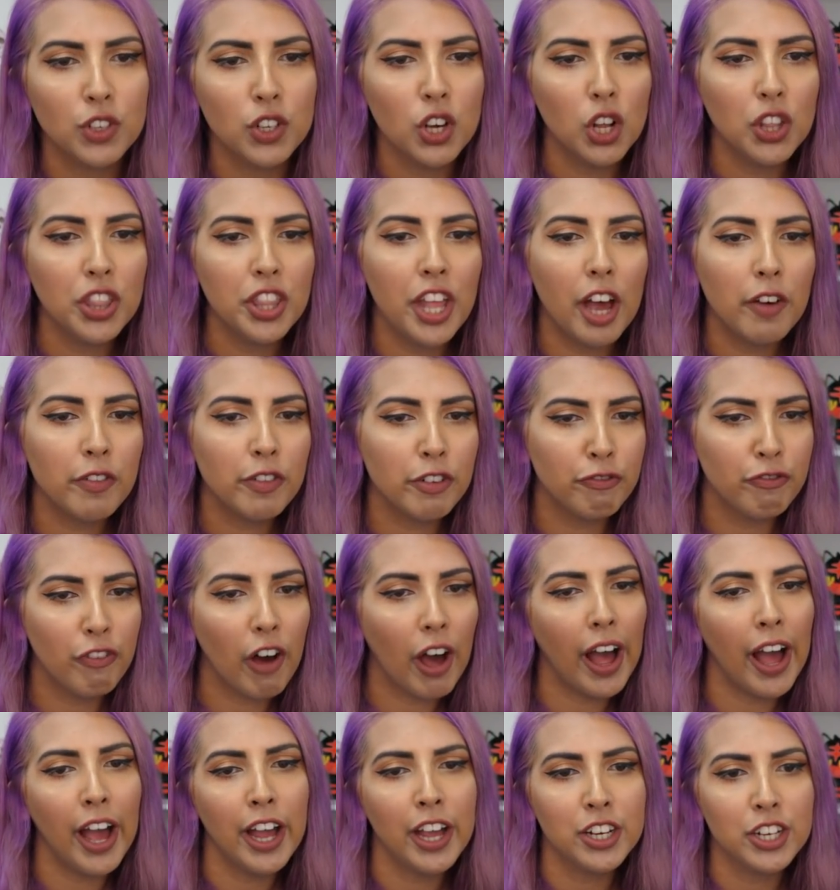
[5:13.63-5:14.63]
You'll never
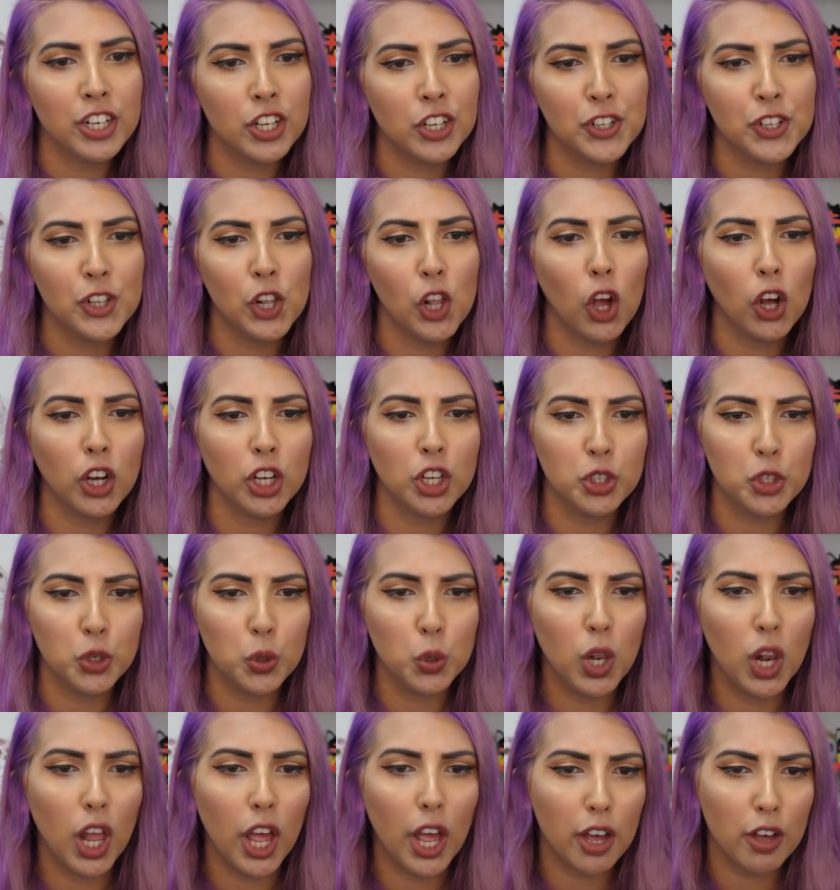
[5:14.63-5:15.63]
find, as long as
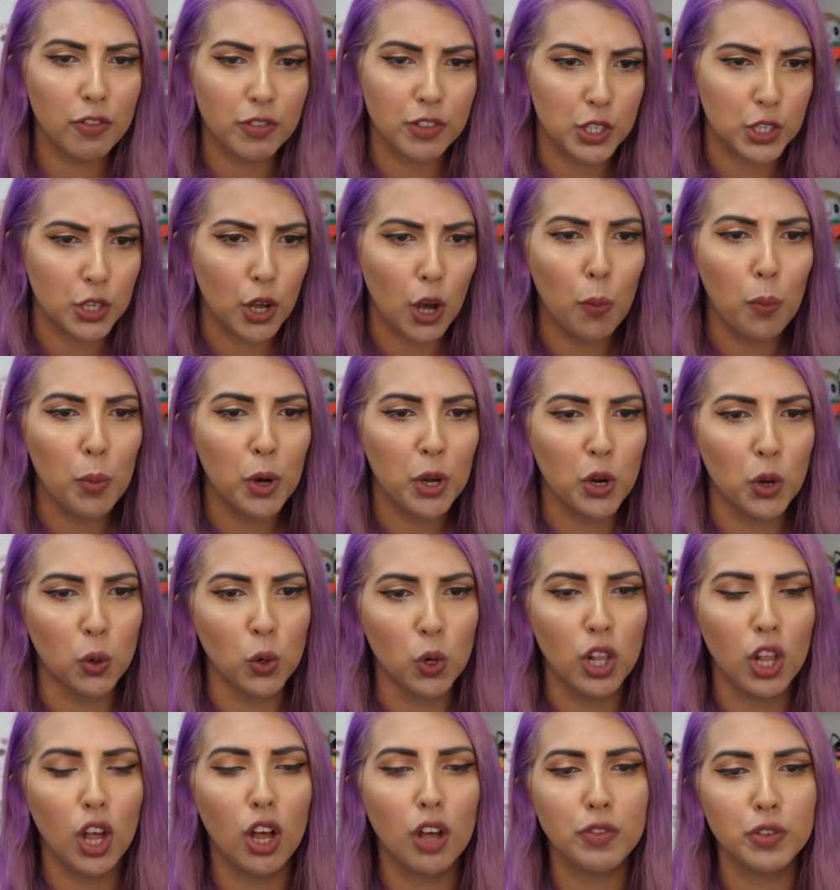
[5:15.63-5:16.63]
you live, someone who
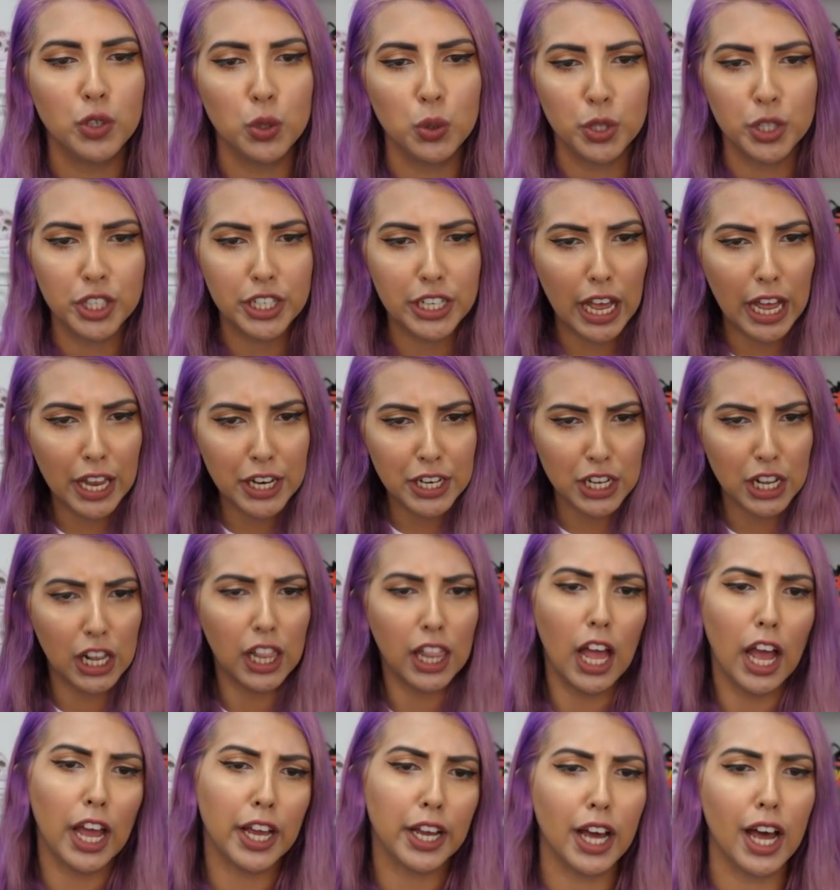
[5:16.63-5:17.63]
loves you tender
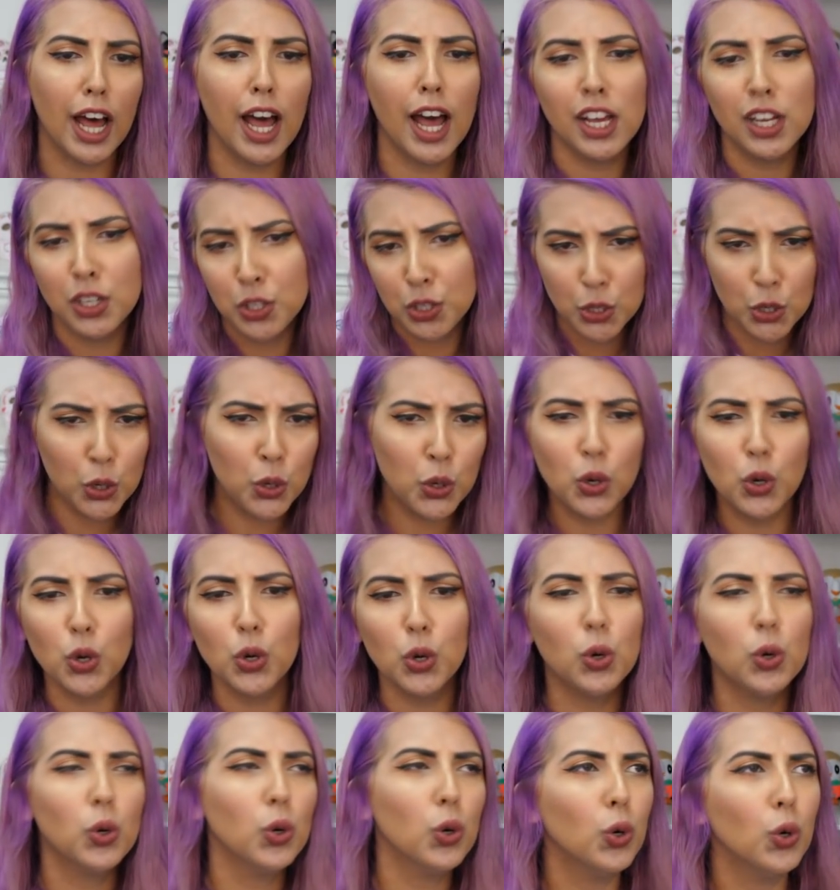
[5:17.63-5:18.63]
like I
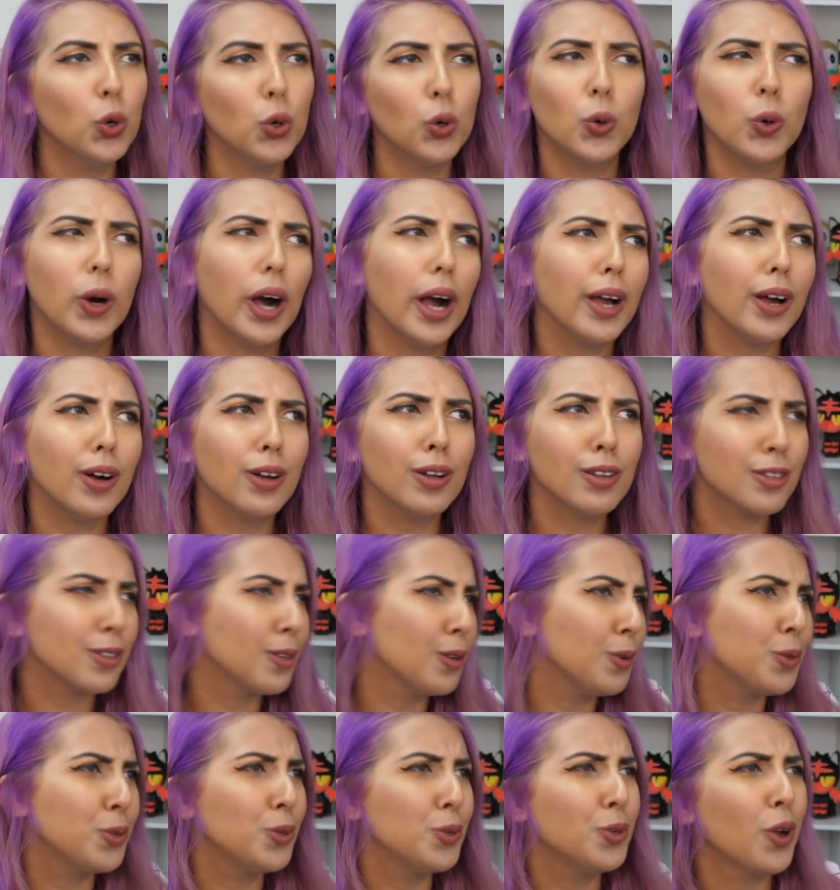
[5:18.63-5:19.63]
do. I
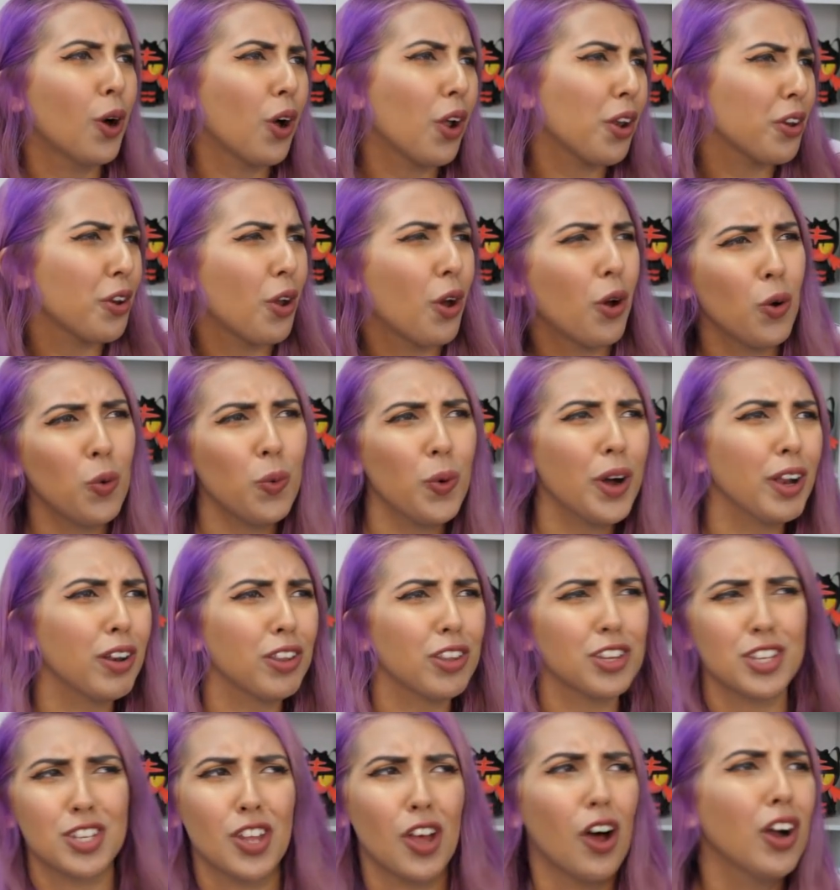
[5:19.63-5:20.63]
also do not know
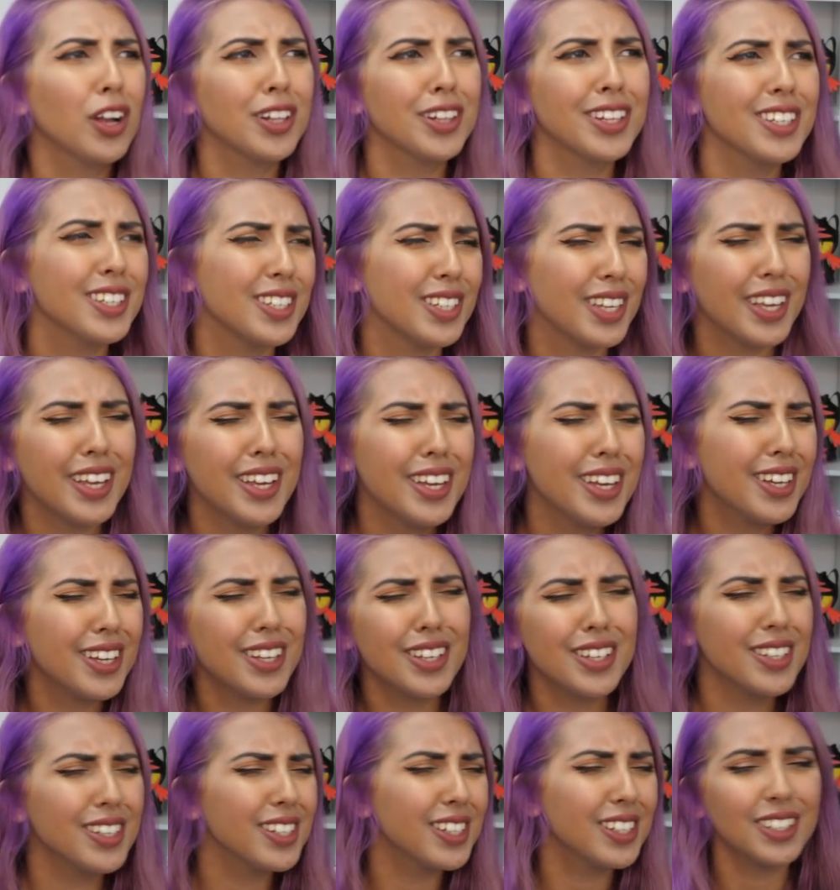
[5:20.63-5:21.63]
what song this
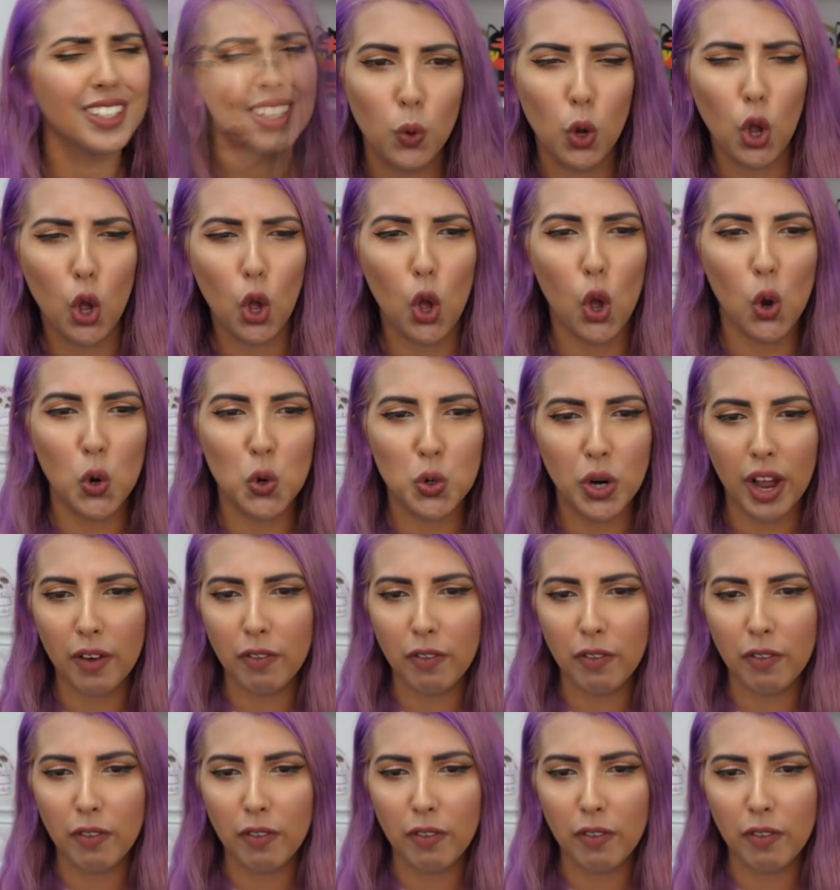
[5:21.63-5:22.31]
is. Woo!